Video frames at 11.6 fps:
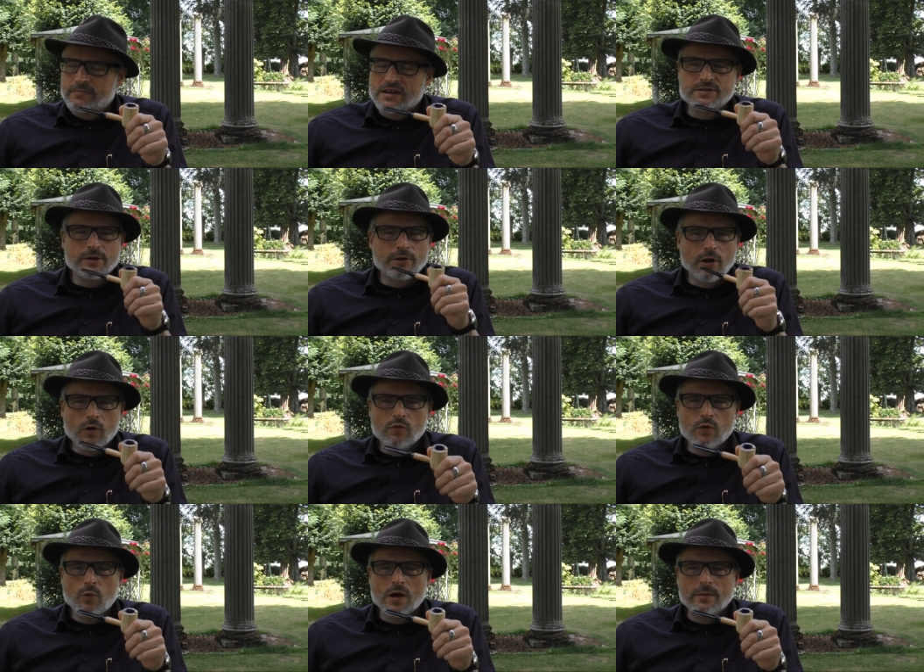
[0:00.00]
It's not
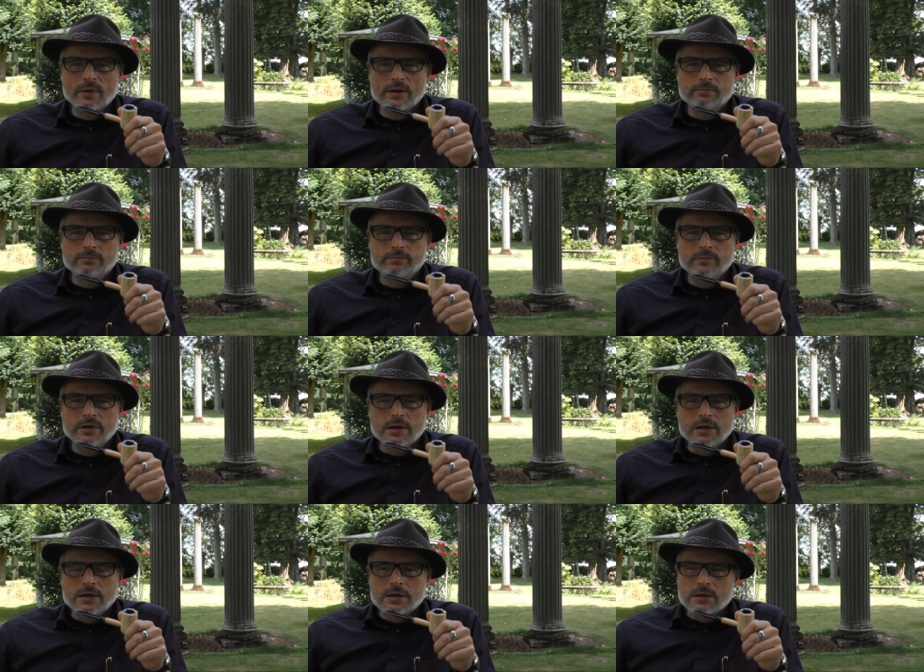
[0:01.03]
overwhelming.
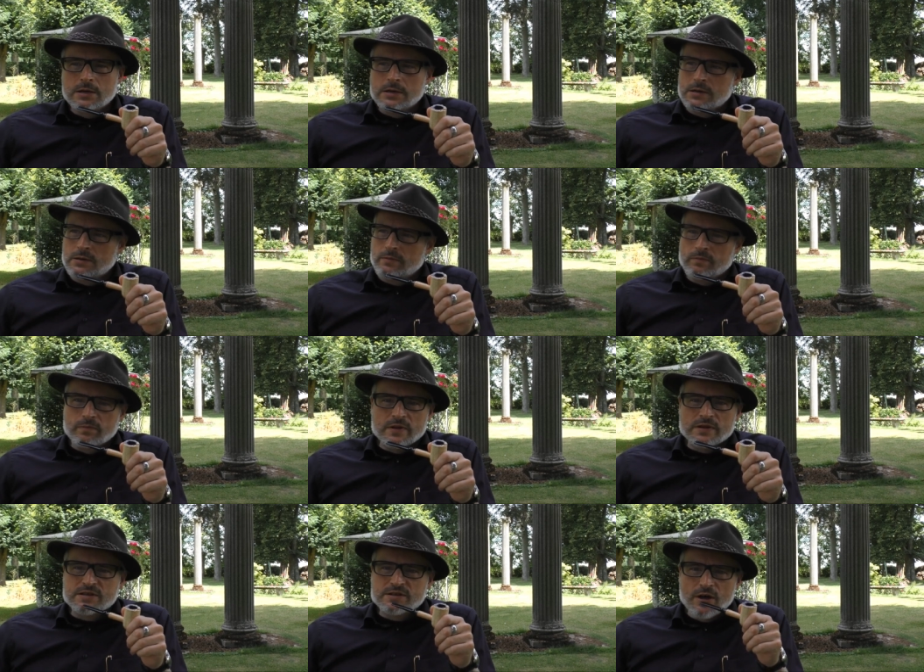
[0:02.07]

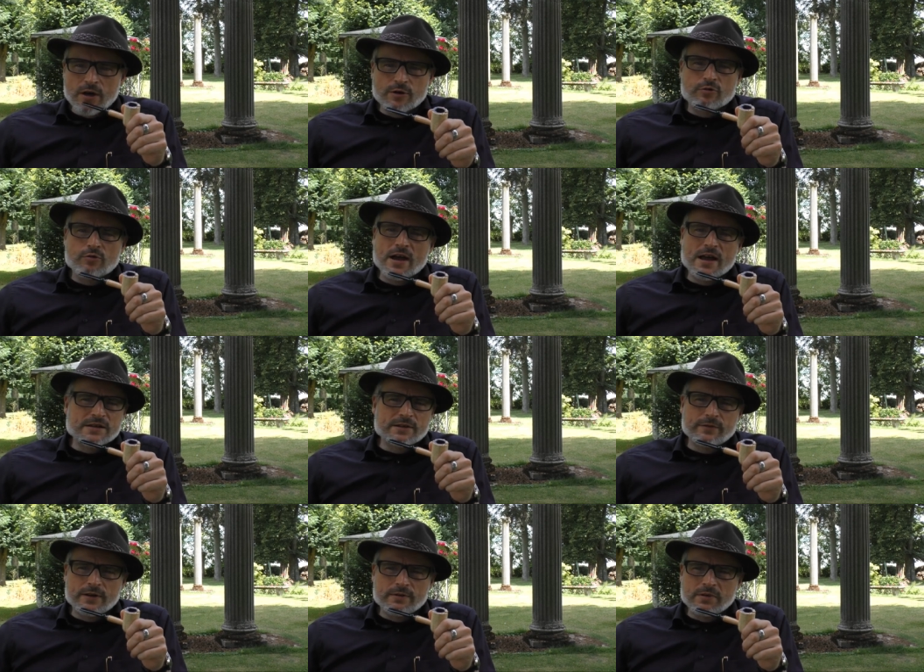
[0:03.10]
It's not
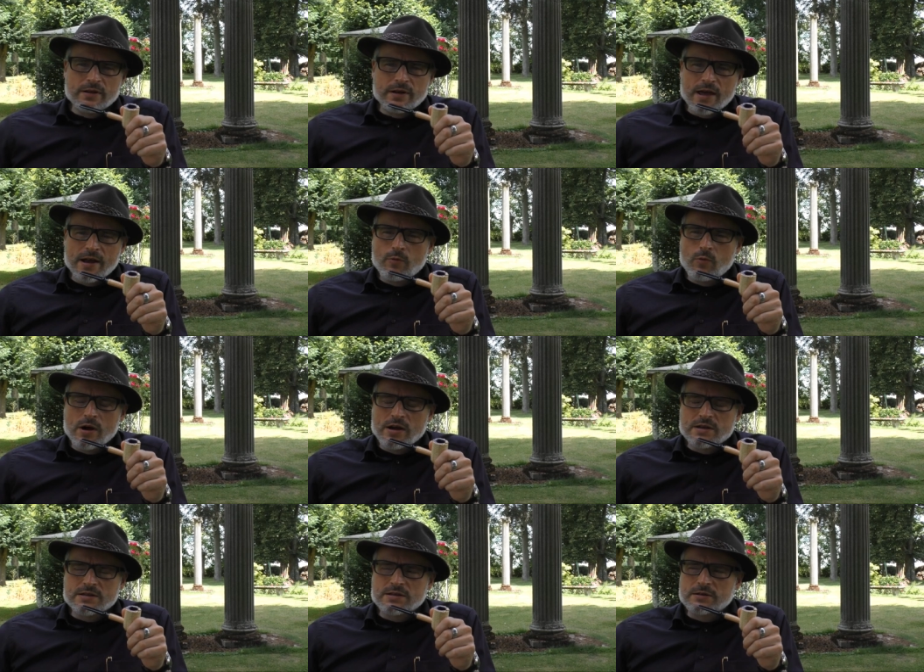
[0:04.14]
aggressive in any
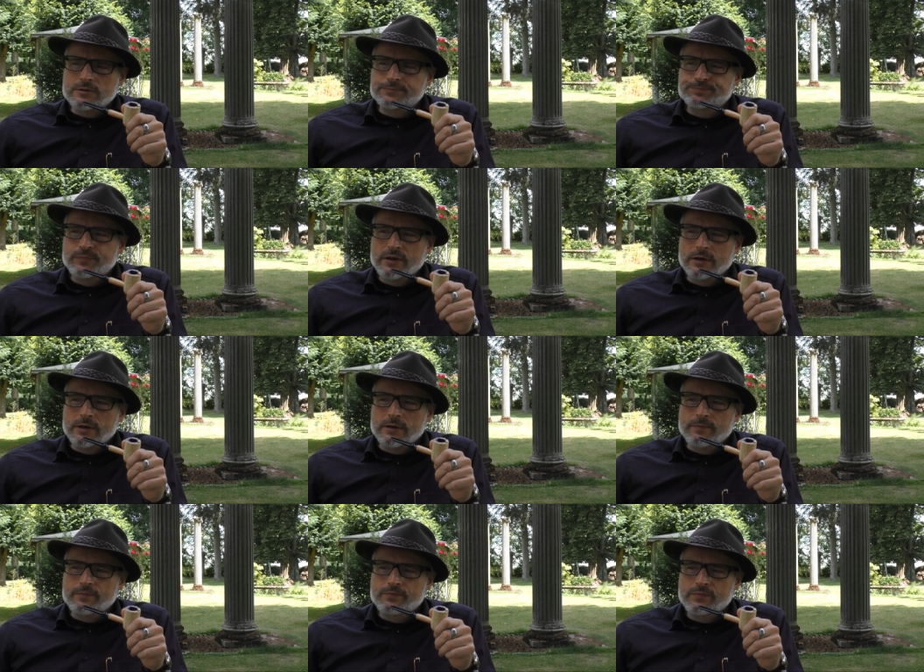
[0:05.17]
way, so
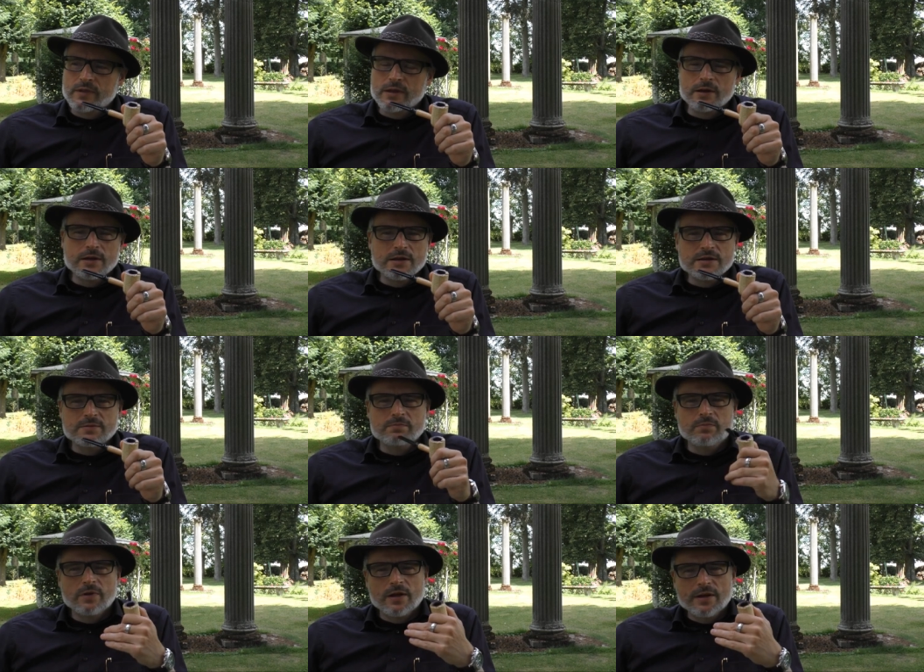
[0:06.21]
it is
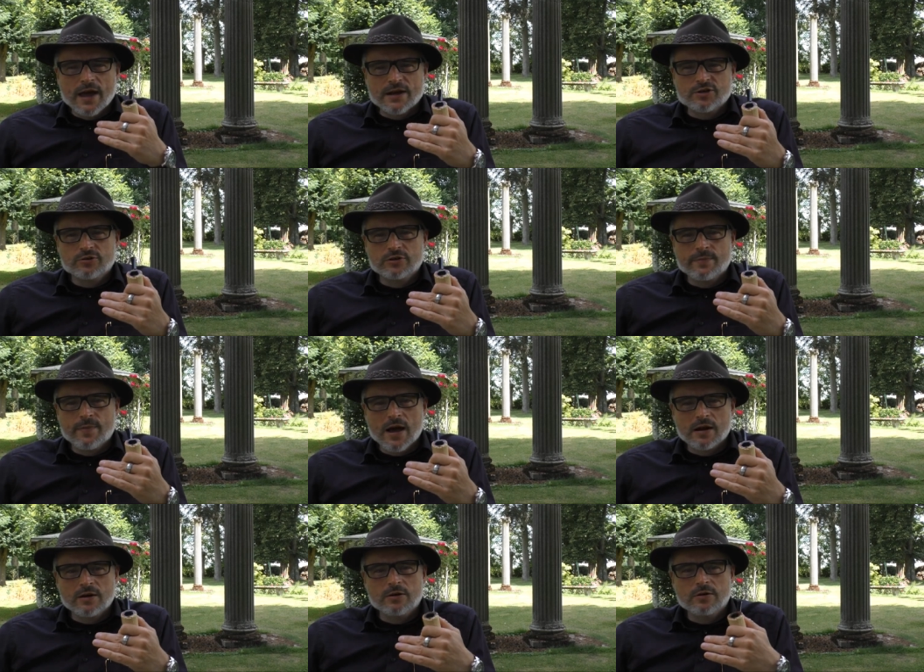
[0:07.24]
a natural
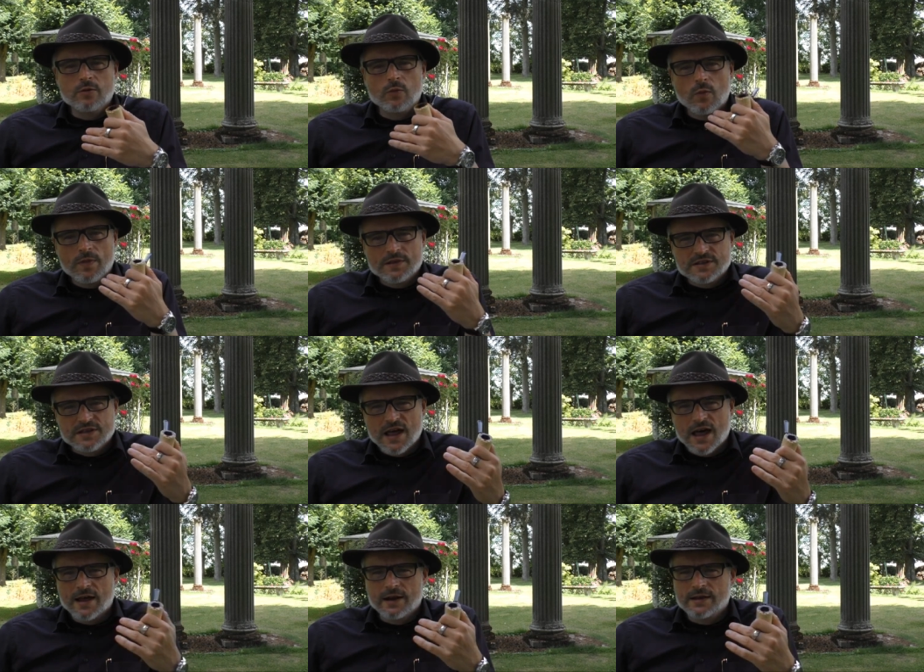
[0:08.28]
tobacco with a
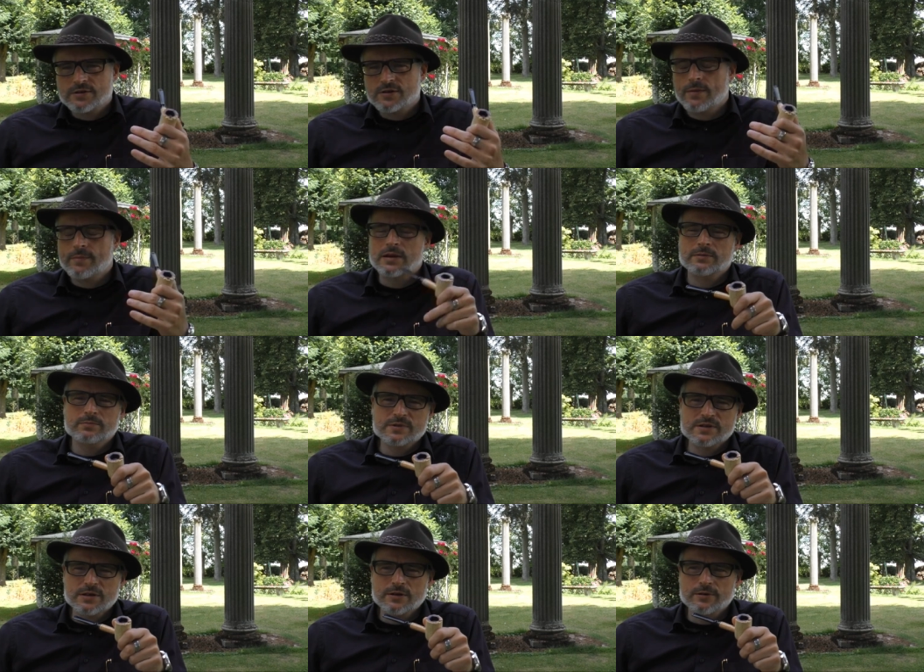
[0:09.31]
slightly topping.
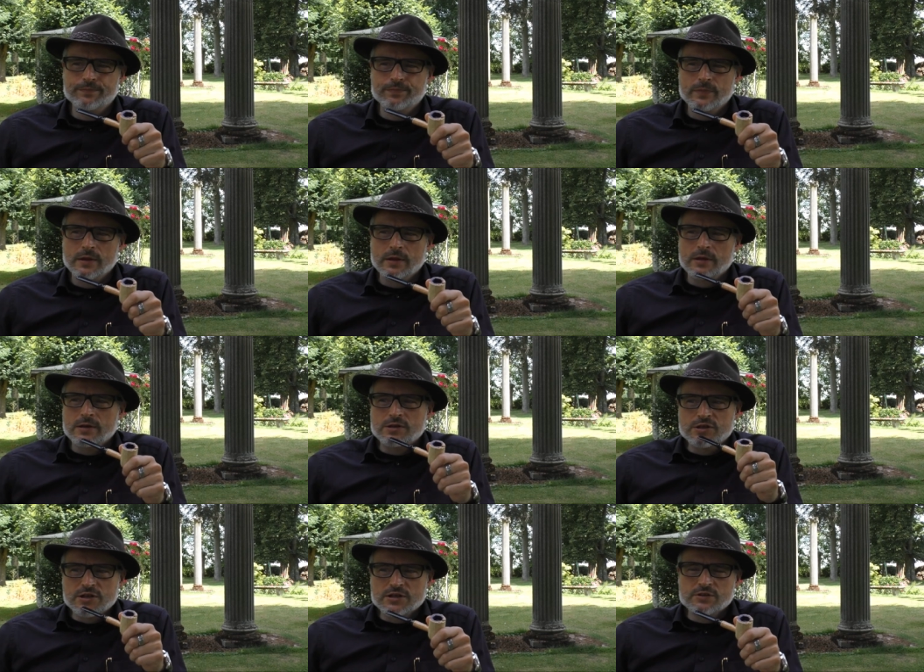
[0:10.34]
So
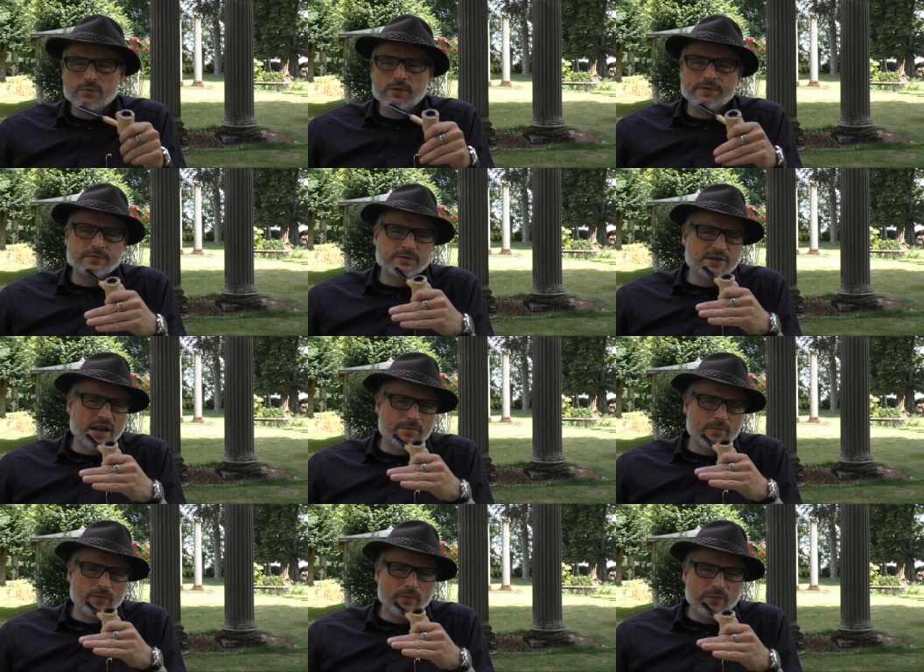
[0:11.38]
just with
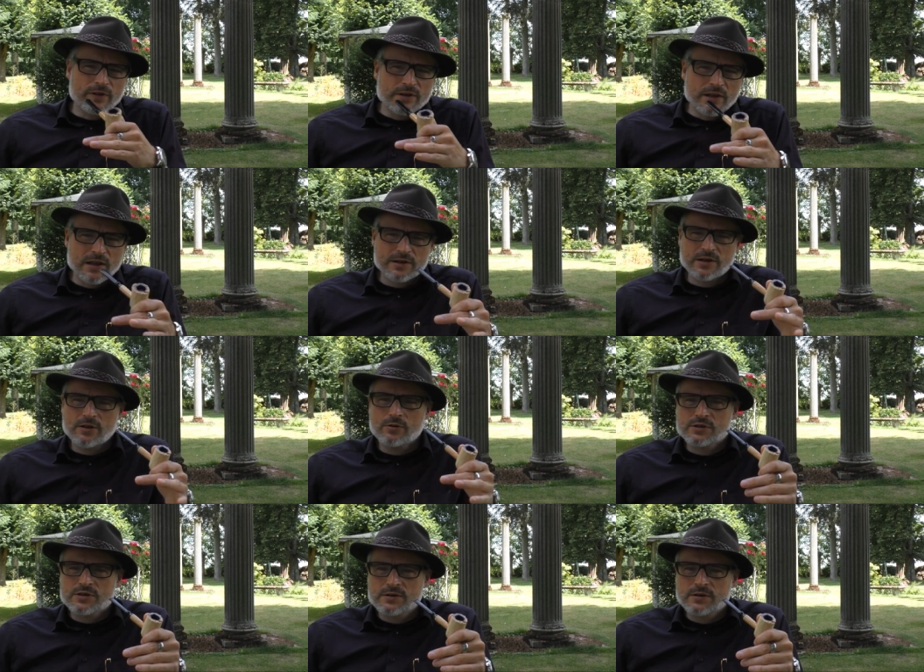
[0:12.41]
some vanilla
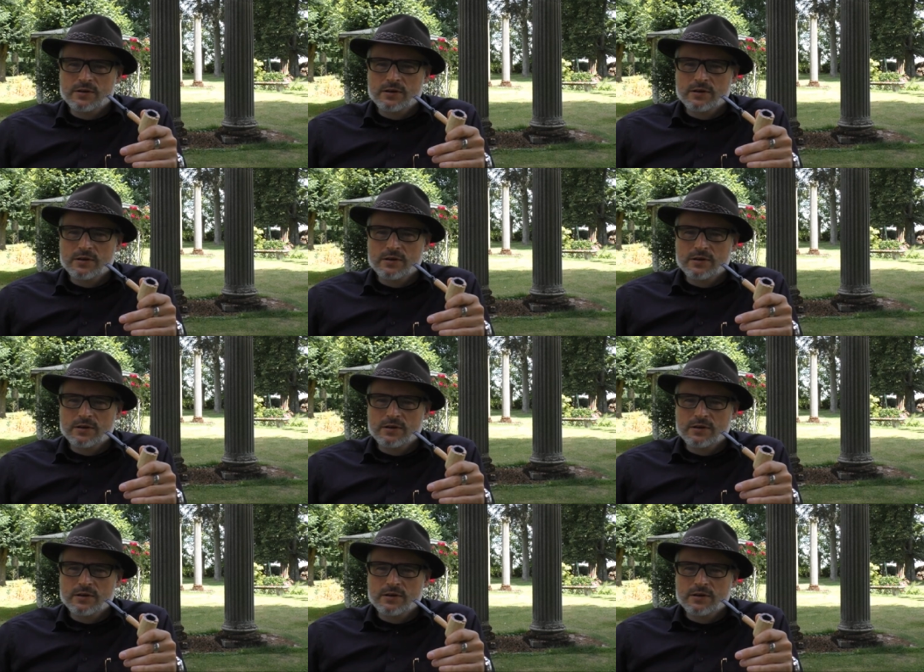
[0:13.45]
notes,